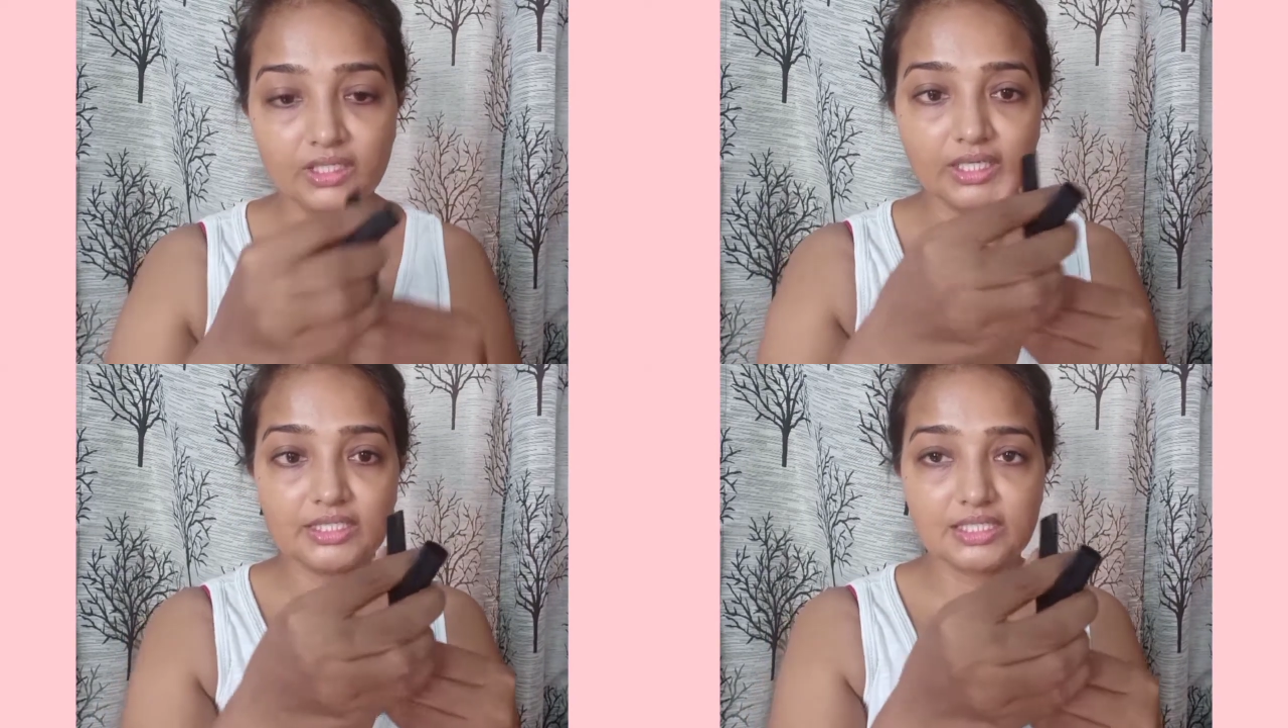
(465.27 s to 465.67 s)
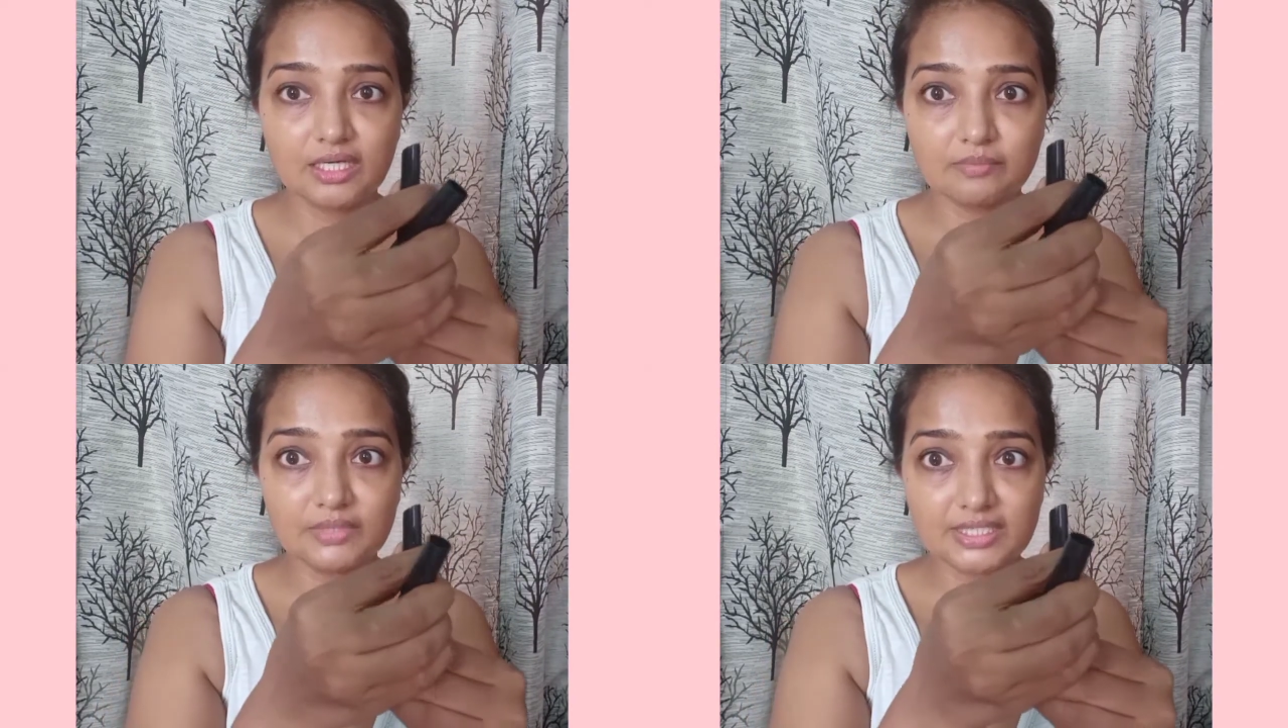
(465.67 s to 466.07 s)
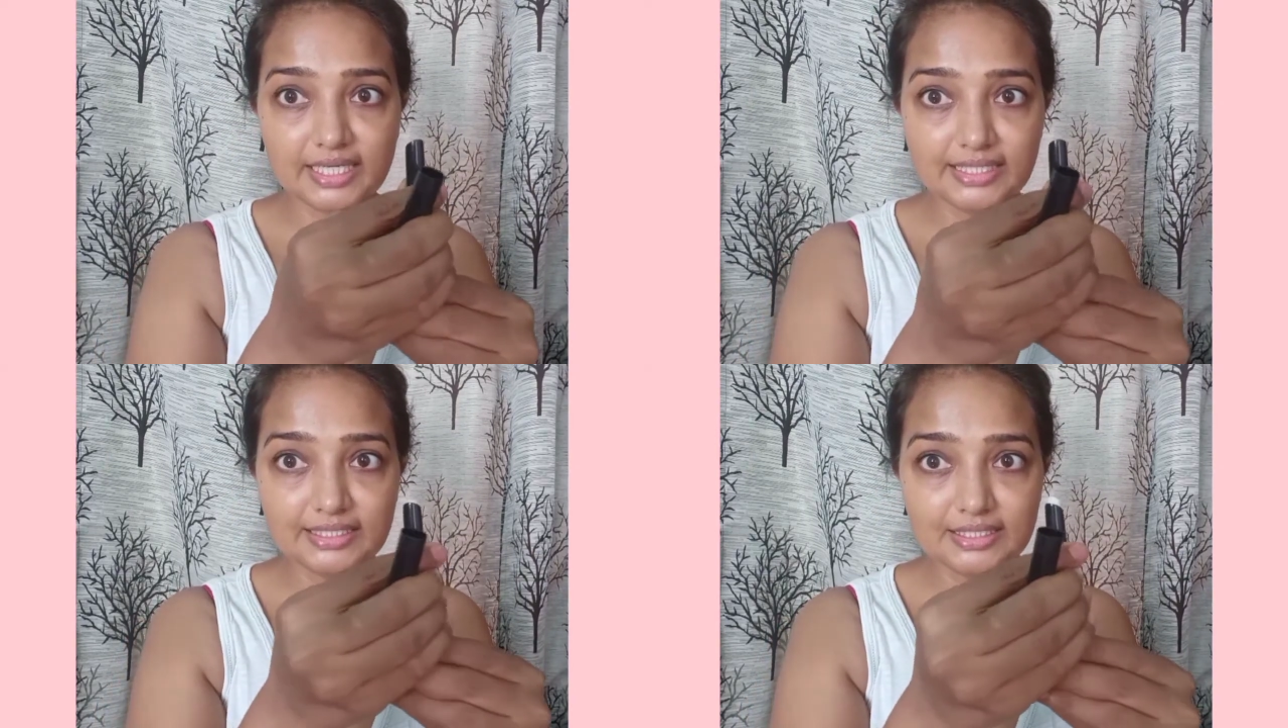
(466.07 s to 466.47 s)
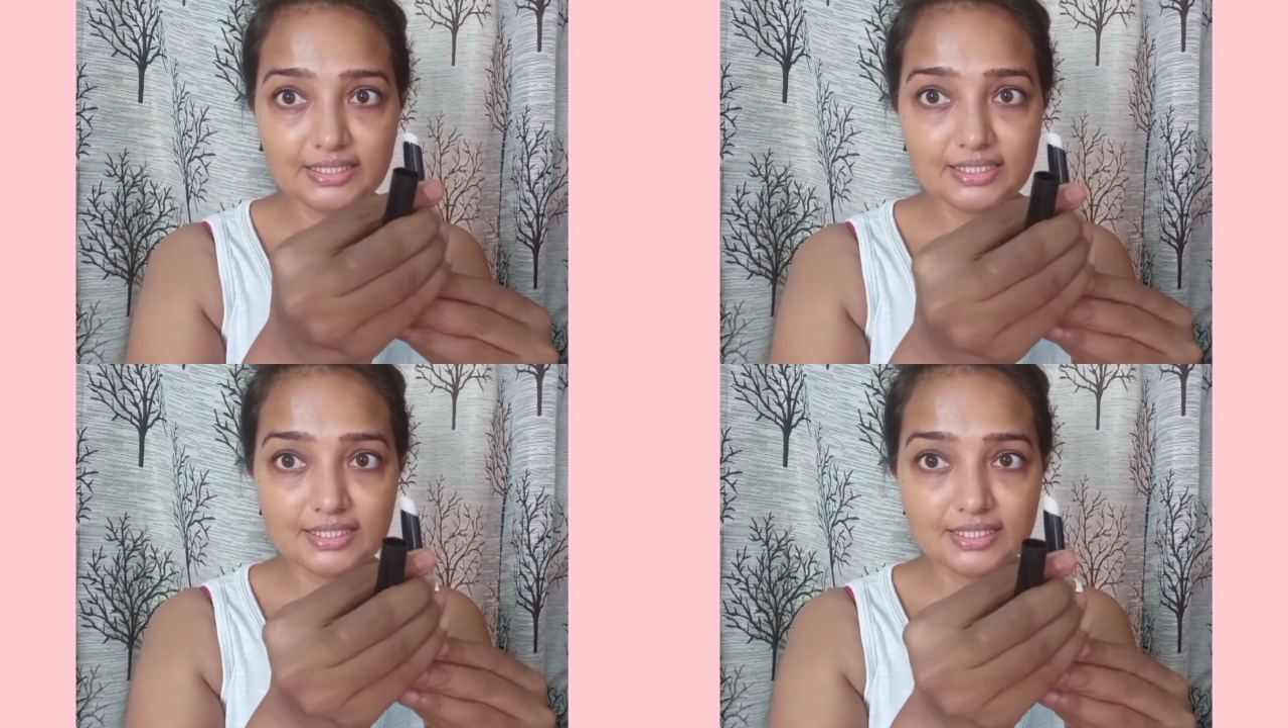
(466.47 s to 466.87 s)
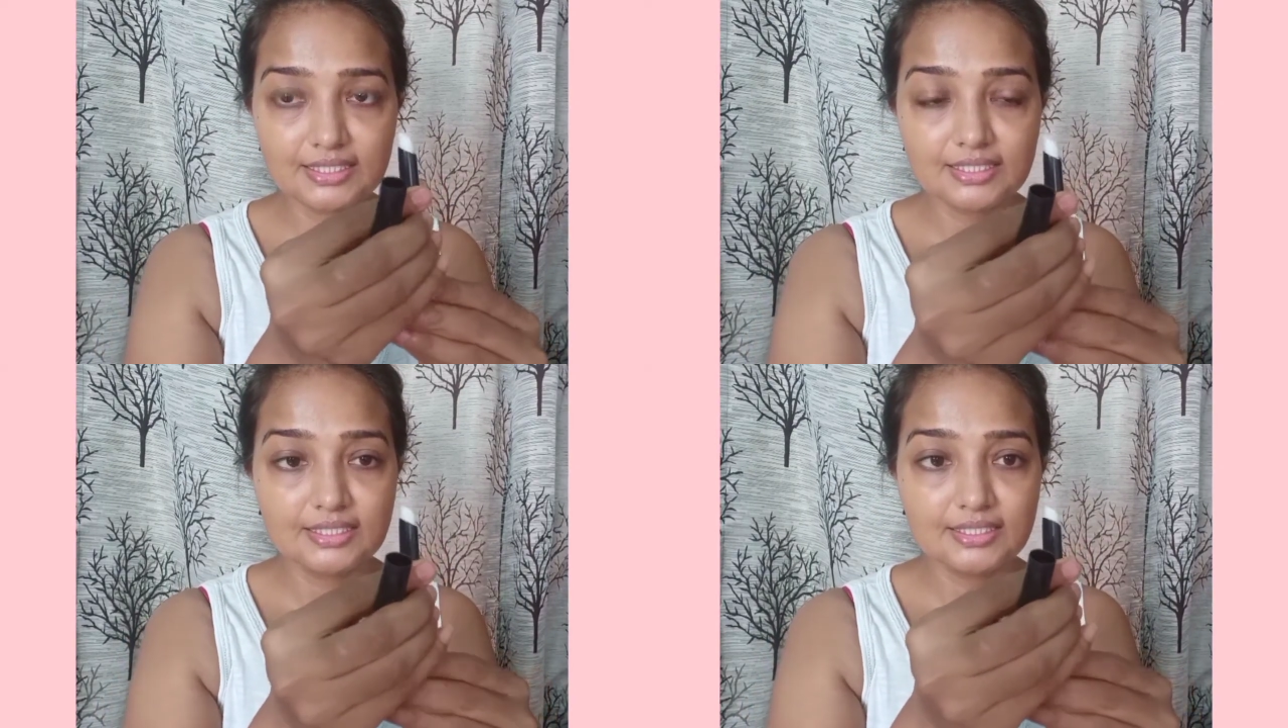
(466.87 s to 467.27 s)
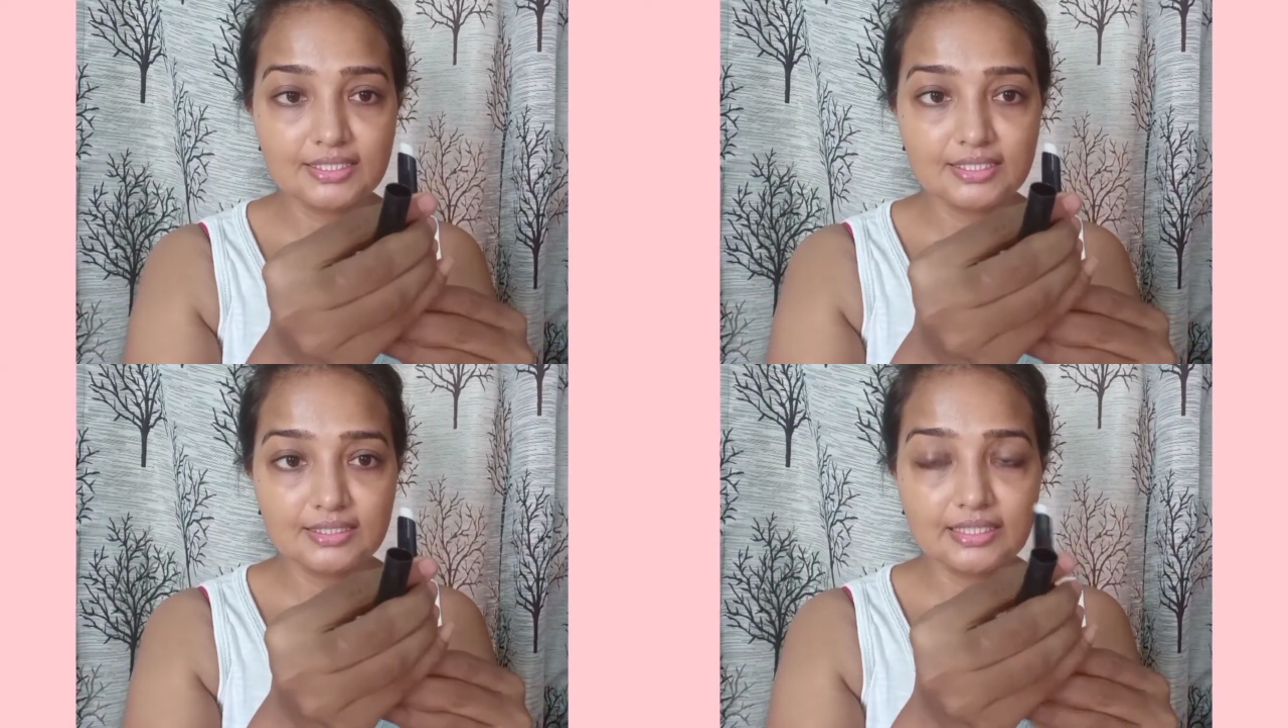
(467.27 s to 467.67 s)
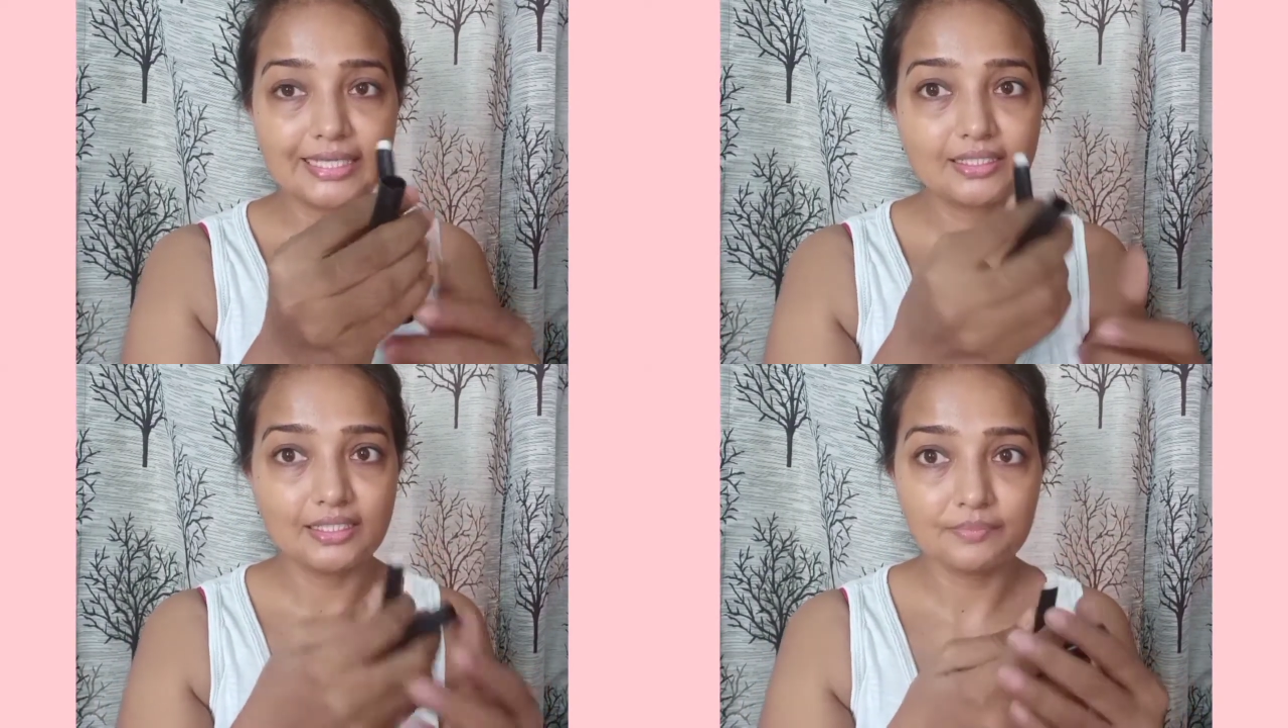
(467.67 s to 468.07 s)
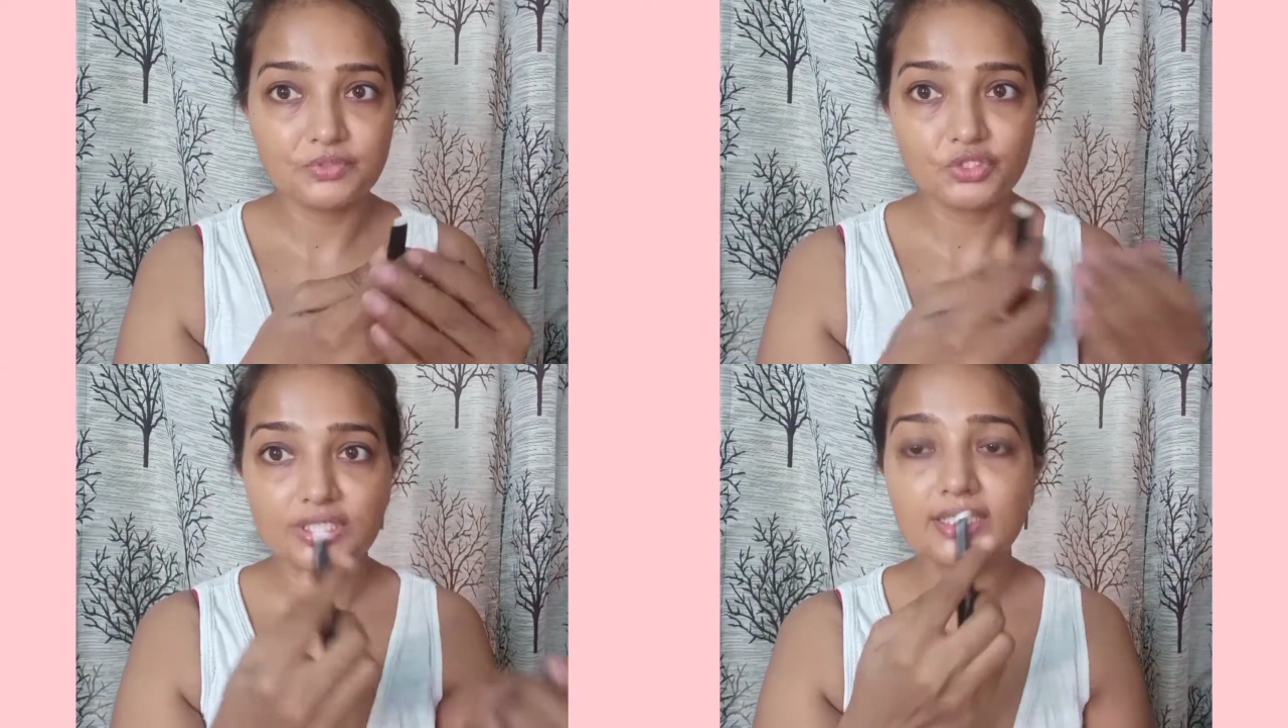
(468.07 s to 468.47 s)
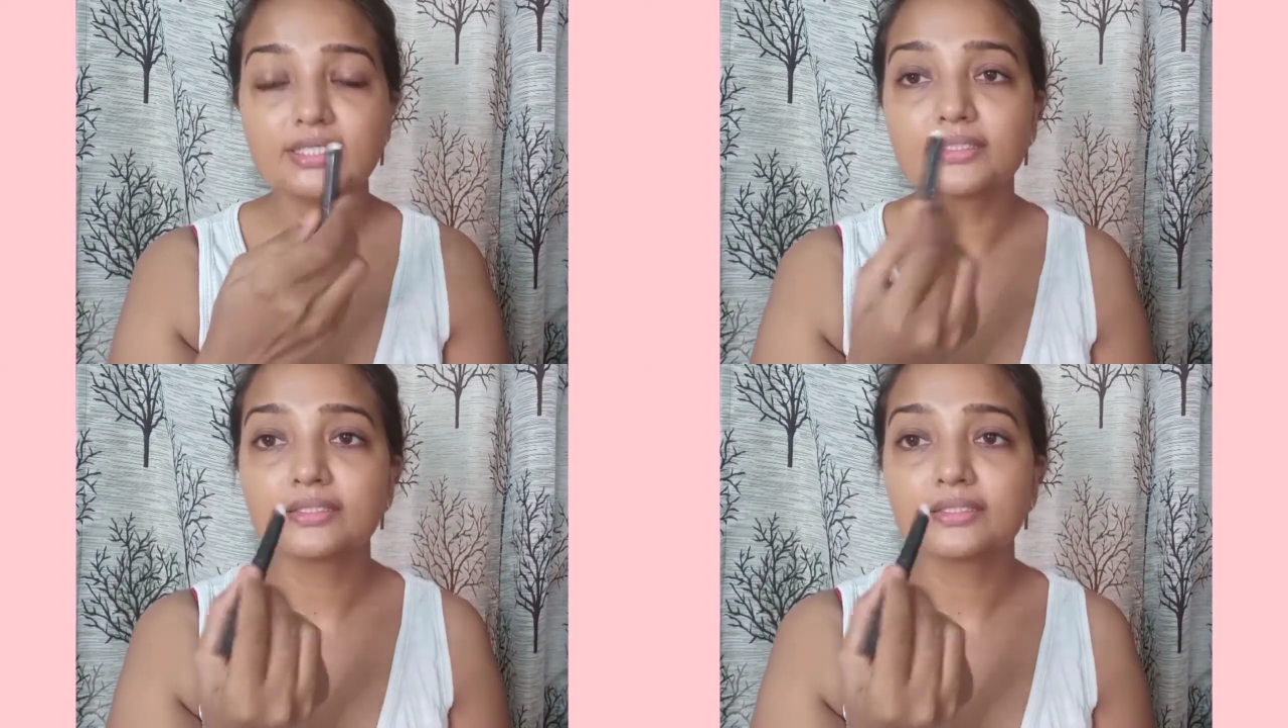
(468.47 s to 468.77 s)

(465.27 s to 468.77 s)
It comes like this, like a lipstick.